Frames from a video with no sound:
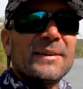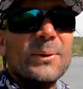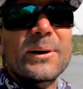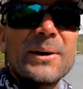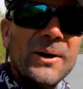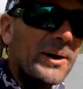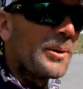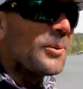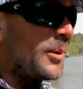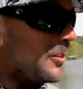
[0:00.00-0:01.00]
So we're gonna hook
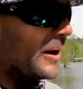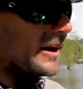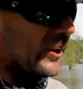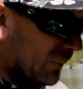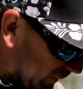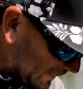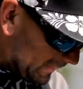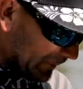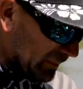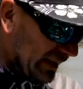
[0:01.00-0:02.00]
up with my buddy Cole in a
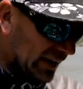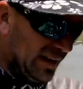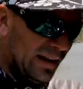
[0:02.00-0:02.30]
little bit.